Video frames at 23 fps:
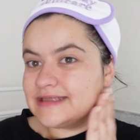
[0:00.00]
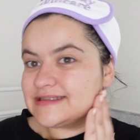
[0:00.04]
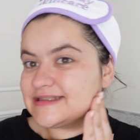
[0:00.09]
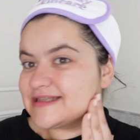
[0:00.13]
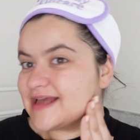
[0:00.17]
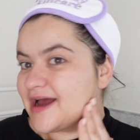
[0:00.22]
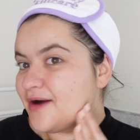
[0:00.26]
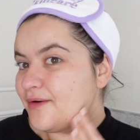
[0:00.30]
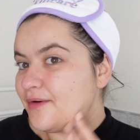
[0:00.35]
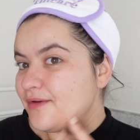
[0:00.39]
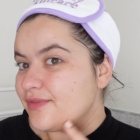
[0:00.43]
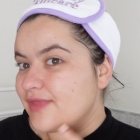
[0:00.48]

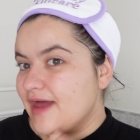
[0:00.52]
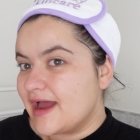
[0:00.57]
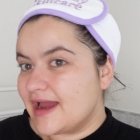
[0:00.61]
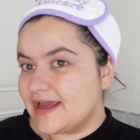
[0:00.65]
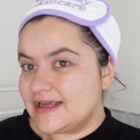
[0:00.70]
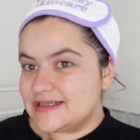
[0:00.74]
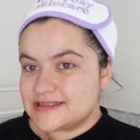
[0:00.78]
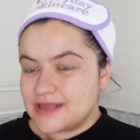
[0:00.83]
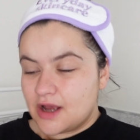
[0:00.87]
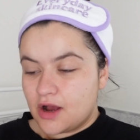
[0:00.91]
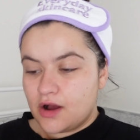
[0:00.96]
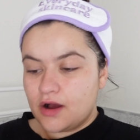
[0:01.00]
so that
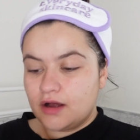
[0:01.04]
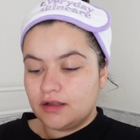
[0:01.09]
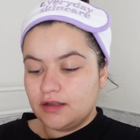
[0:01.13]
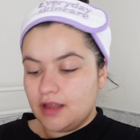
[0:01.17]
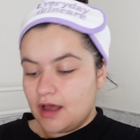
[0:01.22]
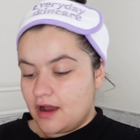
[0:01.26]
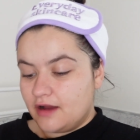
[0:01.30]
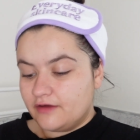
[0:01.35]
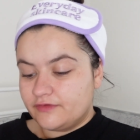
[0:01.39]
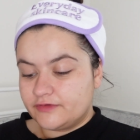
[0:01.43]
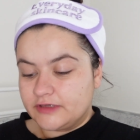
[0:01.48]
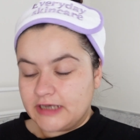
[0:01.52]
is all
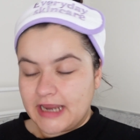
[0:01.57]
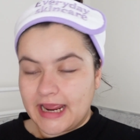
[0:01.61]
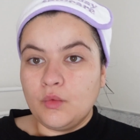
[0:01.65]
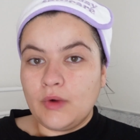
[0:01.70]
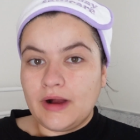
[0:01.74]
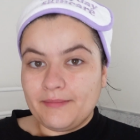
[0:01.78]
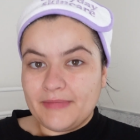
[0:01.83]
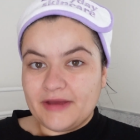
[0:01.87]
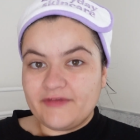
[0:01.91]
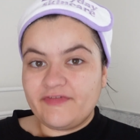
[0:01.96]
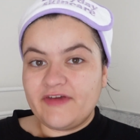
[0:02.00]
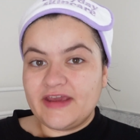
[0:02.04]
off now.
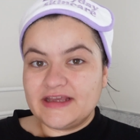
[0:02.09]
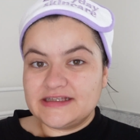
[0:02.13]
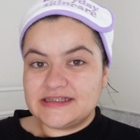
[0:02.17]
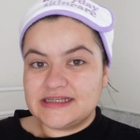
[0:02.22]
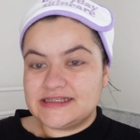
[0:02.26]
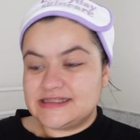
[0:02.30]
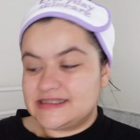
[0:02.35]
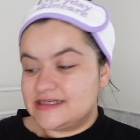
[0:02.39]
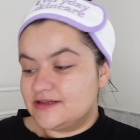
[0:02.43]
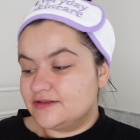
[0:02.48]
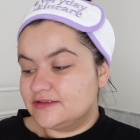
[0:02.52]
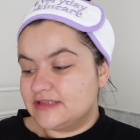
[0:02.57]
While my face
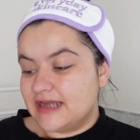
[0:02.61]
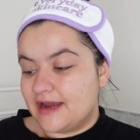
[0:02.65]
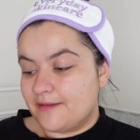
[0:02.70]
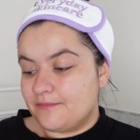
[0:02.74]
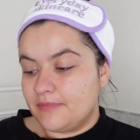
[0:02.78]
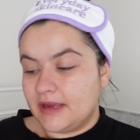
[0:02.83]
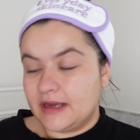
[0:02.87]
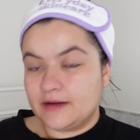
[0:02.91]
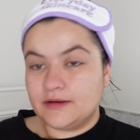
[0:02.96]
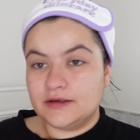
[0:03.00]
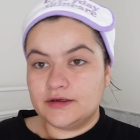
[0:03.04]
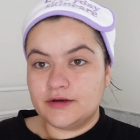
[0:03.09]
is still
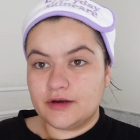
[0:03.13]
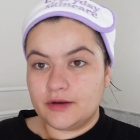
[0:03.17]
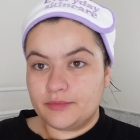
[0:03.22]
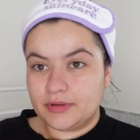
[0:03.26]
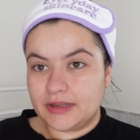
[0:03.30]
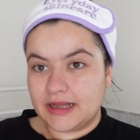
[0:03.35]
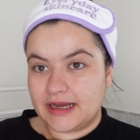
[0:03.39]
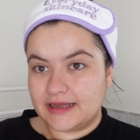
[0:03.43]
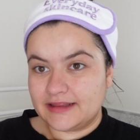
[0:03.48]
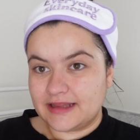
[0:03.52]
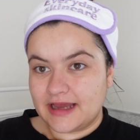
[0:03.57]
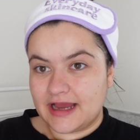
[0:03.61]
damp, I'm gonna
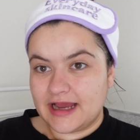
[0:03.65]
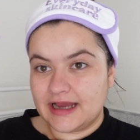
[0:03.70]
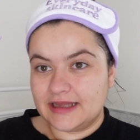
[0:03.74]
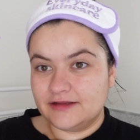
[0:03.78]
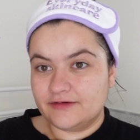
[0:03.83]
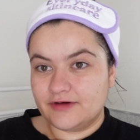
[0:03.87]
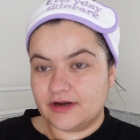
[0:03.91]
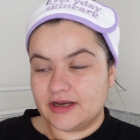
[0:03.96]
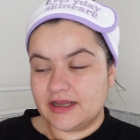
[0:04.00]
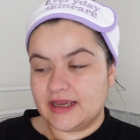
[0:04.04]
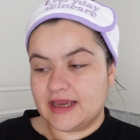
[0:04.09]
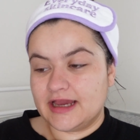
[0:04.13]
apply the
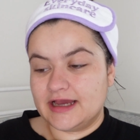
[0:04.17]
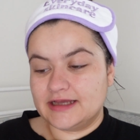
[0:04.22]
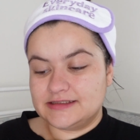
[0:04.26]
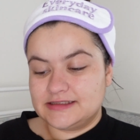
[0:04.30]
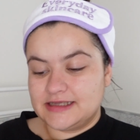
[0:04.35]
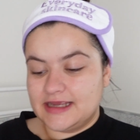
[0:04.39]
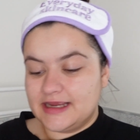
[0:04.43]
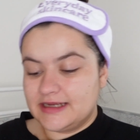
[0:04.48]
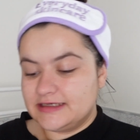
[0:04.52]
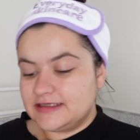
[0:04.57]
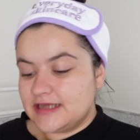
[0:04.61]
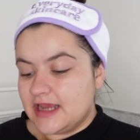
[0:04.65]
hyaluronic
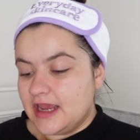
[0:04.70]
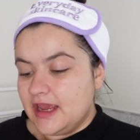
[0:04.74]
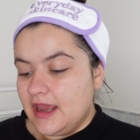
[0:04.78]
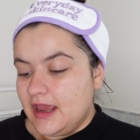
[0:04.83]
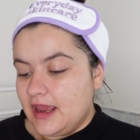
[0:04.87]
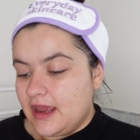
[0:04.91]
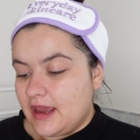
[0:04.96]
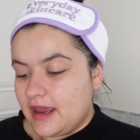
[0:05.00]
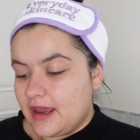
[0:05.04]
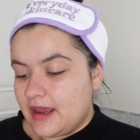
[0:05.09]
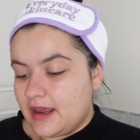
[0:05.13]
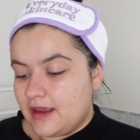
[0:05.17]
acid
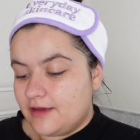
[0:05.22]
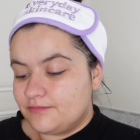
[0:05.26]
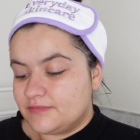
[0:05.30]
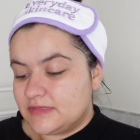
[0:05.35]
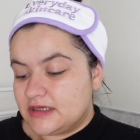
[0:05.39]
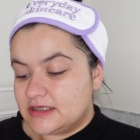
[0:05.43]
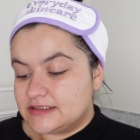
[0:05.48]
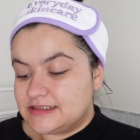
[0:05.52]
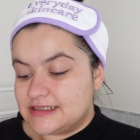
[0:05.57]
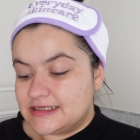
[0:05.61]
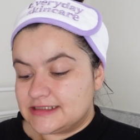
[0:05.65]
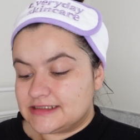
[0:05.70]

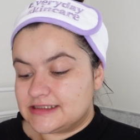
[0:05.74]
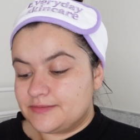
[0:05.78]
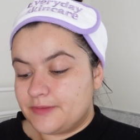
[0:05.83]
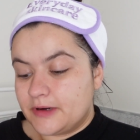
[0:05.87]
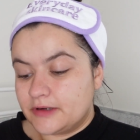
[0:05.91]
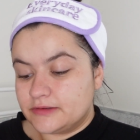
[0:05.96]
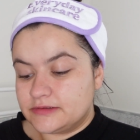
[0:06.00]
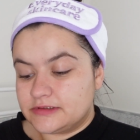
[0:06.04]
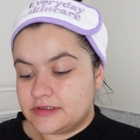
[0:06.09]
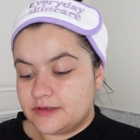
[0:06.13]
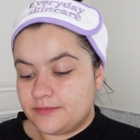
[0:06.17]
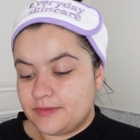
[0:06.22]
because um, it's
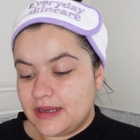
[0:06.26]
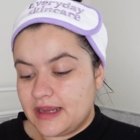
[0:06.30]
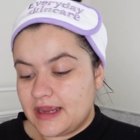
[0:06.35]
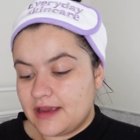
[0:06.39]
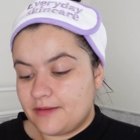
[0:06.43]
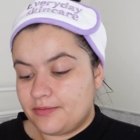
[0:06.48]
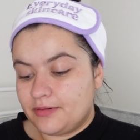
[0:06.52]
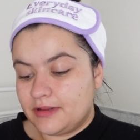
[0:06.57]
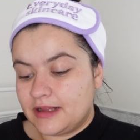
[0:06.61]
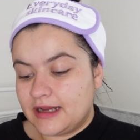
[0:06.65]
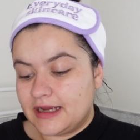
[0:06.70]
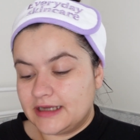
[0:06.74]
supposed to be
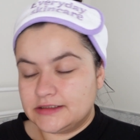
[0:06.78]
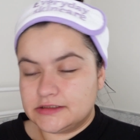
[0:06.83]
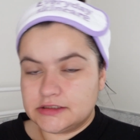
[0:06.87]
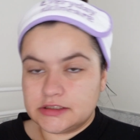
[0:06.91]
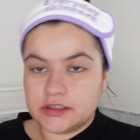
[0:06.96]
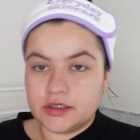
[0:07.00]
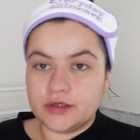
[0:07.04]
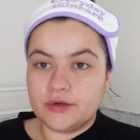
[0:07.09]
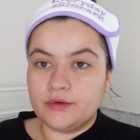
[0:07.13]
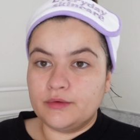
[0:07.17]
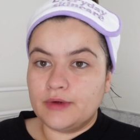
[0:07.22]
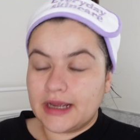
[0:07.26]
applied
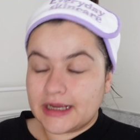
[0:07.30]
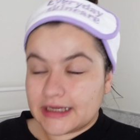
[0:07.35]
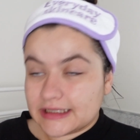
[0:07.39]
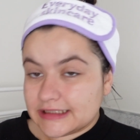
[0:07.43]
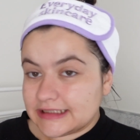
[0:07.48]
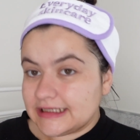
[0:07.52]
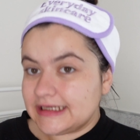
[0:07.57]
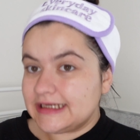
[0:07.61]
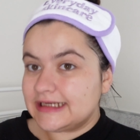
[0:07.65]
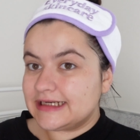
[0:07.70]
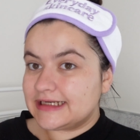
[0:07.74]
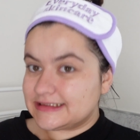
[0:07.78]
to a
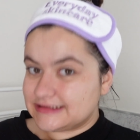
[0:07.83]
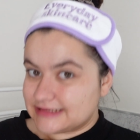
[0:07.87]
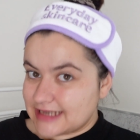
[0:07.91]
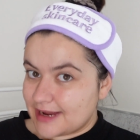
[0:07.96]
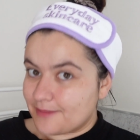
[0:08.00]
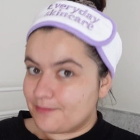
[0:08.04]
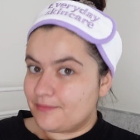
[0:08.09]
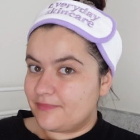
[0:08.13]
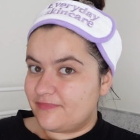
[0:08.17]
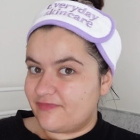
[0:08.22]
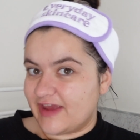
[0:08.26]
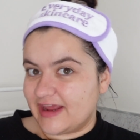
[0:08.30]
clean
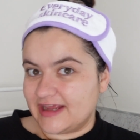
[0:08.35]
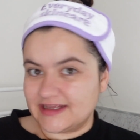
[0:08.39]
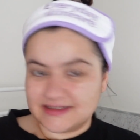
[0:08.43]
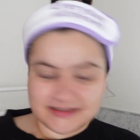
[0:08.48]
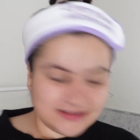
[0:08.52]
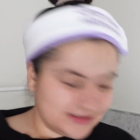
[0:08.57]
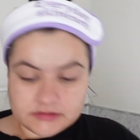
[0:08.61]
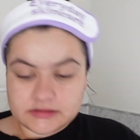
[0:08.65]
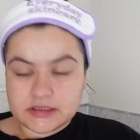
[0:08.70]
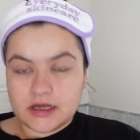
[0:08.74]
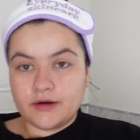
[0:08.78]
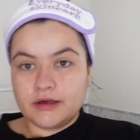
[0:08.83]
damp
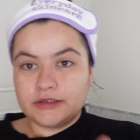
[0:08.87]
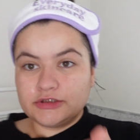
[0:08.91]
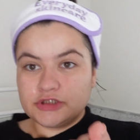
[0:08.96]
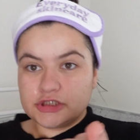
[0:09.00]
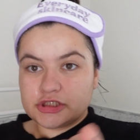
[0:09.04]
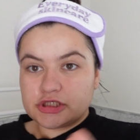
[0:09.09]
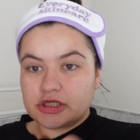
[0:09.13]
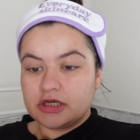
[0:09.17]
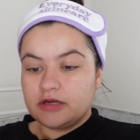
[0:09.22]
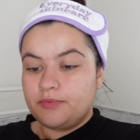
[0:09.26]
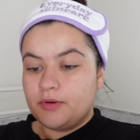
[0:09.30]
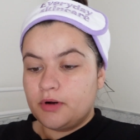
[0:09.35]
face. So I'm
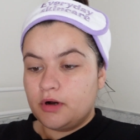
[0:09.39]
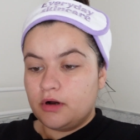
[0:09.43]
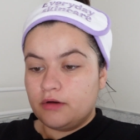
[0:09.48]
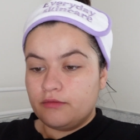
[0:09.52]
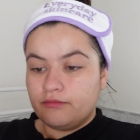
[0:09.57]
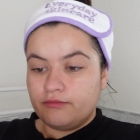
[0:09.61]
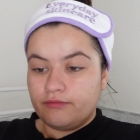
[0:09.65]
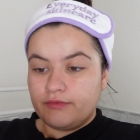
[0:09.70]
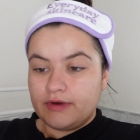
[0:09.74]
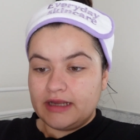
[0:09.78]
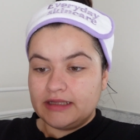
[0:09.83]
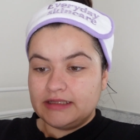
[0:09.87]
just going to put
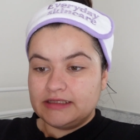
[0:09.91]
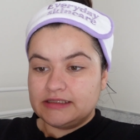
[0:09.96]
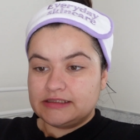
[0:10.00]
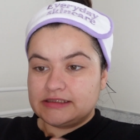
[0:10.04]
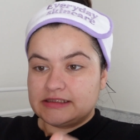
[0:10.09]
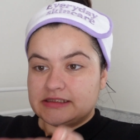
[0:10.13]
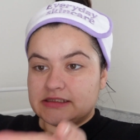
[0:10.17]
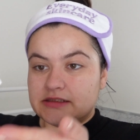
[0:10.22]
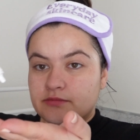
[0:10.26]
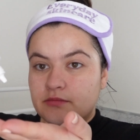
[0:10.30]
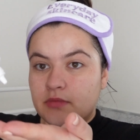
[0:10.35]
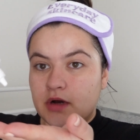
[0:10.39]
a really
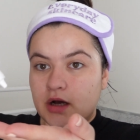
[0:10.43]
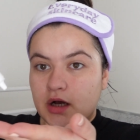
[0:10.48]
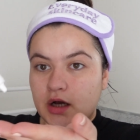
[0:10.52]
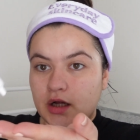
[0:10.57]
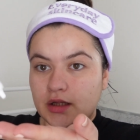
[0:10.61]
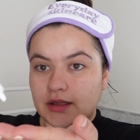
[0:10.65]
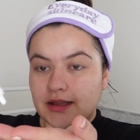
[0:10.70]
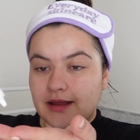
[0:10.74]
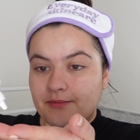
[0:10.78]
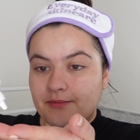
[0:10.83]
small